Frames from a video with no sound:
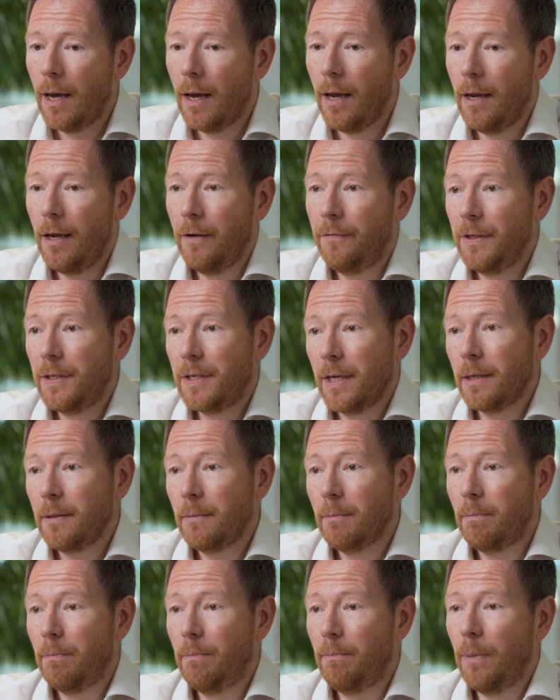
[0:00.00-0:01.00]
If you
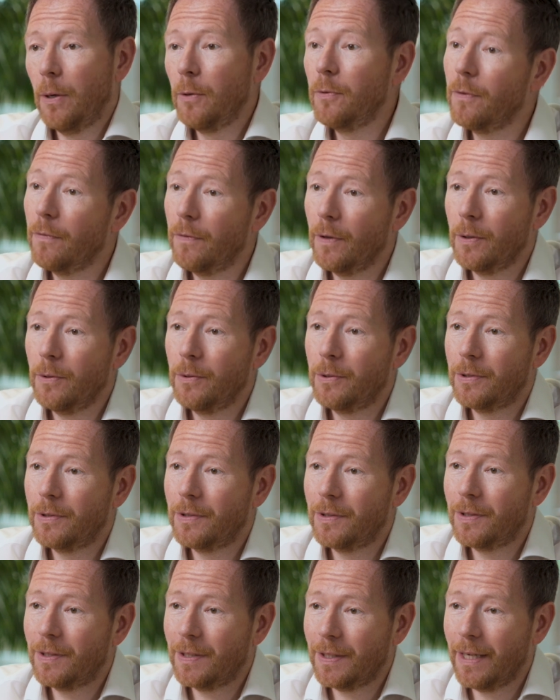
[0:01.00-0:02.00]
take both of those
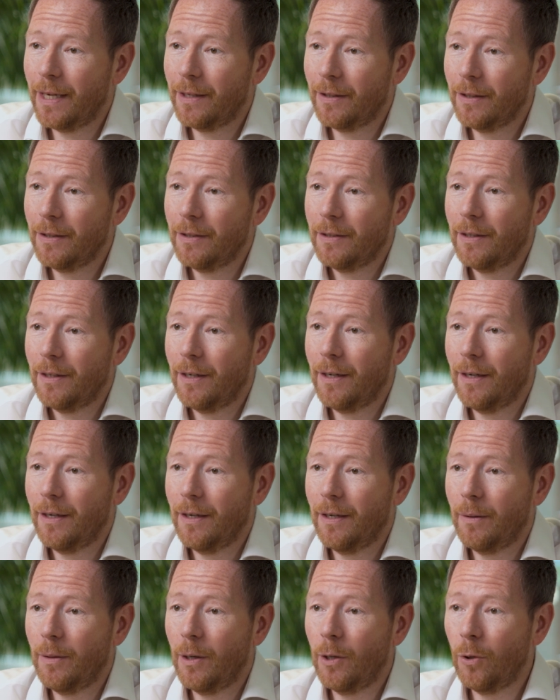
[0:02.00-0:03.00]
together,
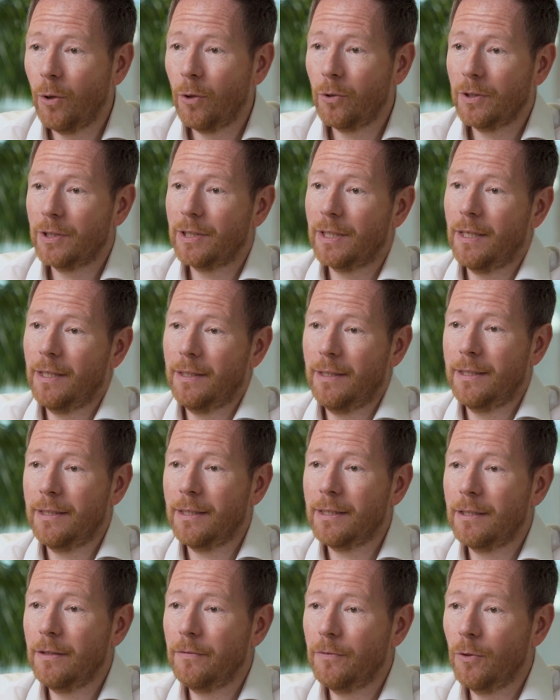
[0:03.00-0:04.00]
alongside the
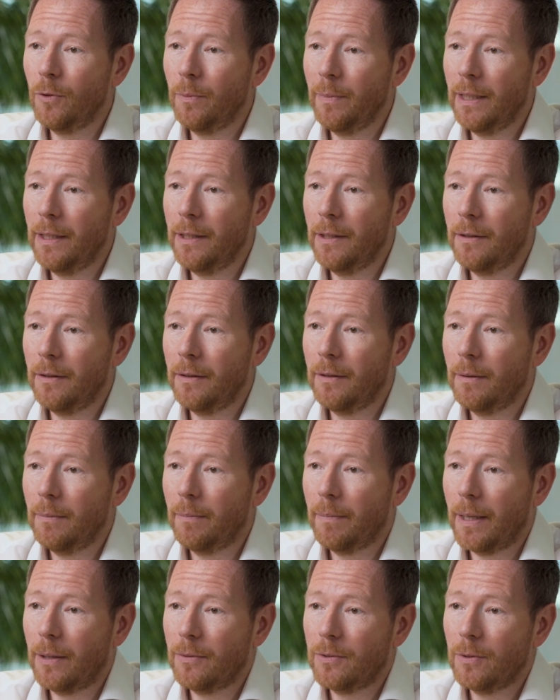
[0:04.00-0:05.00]
£64 million
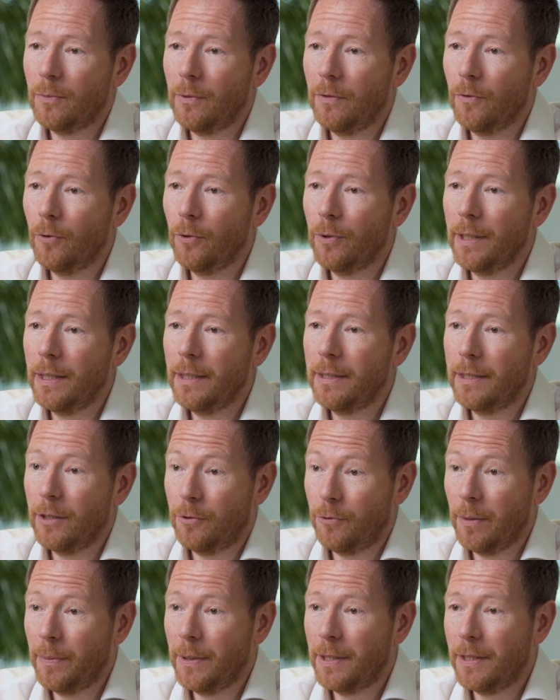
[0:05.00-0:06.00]
that we've already
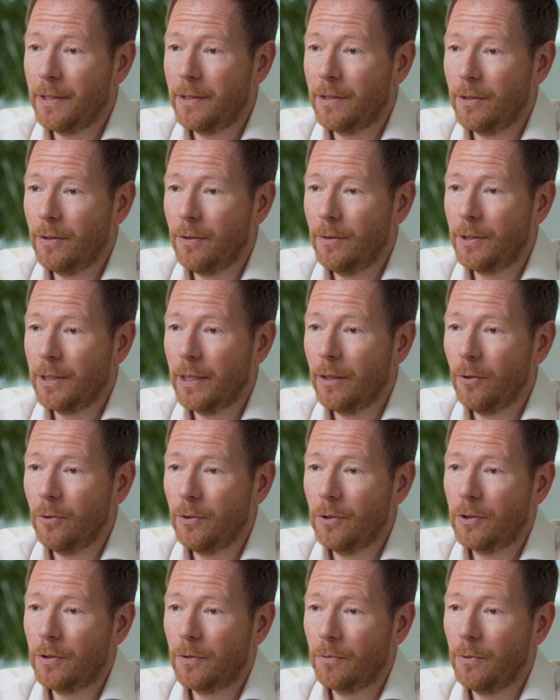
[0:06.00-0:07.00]
distributed to
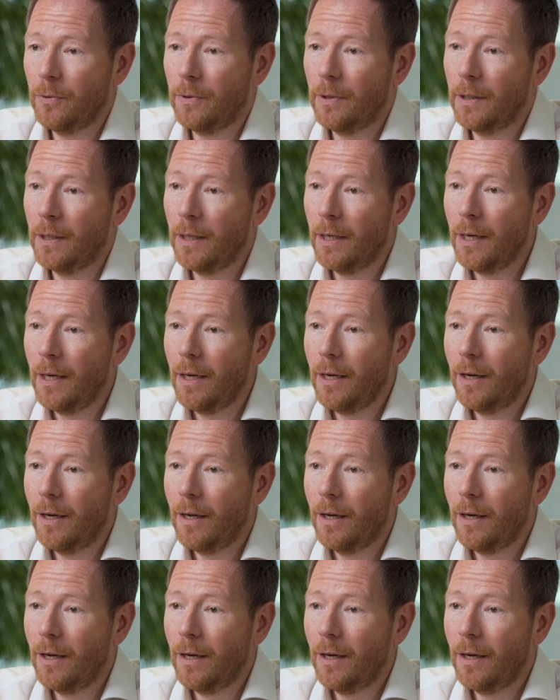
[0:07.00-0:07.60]
shareholders through the